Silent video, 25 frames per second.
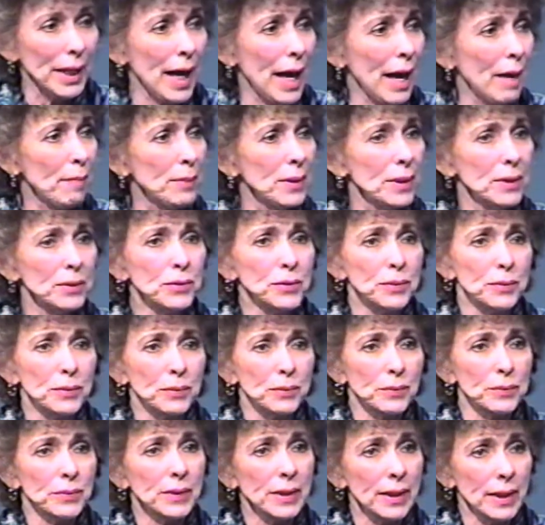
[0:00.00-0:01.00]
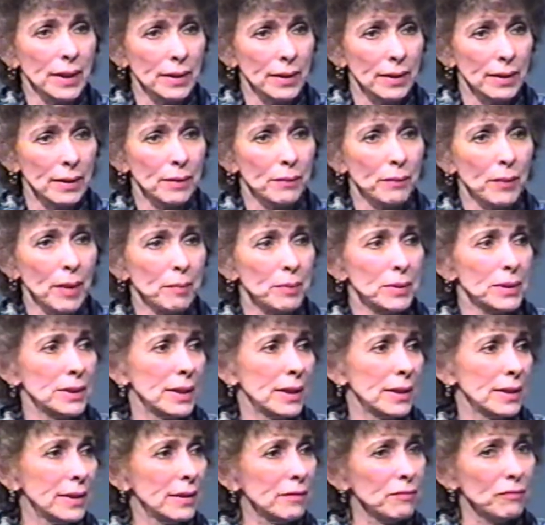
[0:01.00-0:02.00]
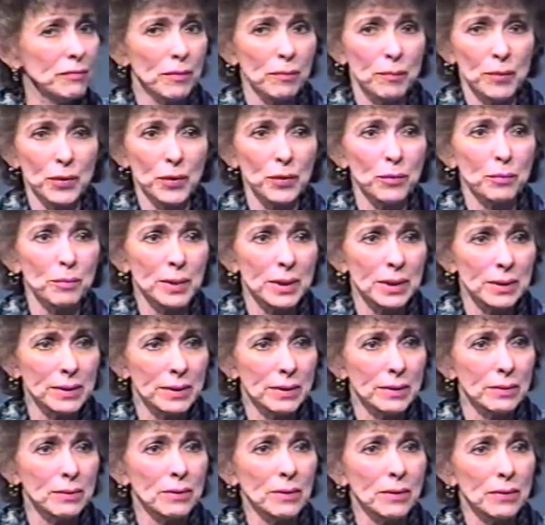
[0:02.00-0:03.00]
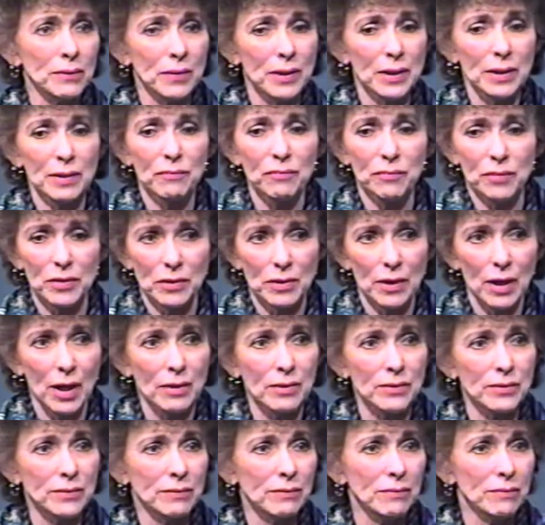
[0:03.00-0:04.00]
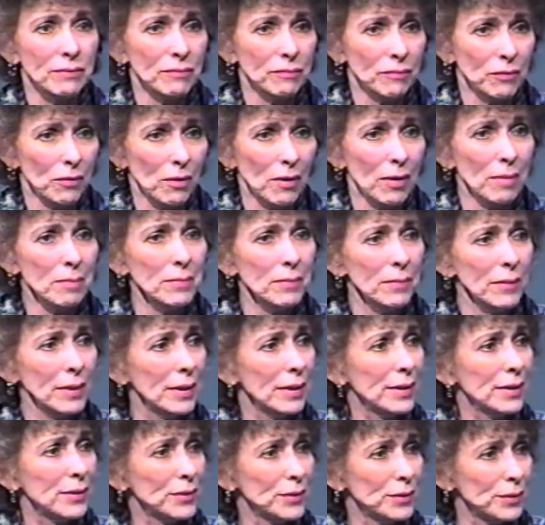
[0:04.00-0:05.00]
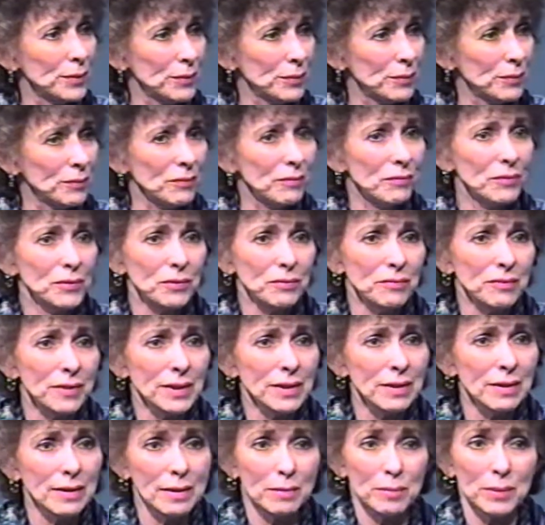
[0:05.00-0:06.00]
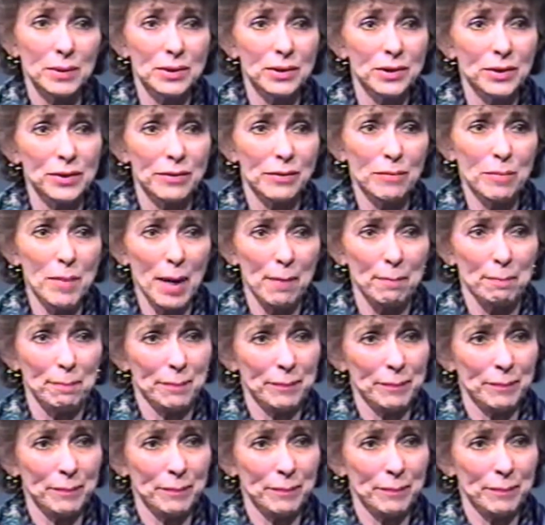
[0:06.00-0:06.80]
happy to send a representative from the Humanist or the Free Thoughtist Forum to, to visit them and cheer them up.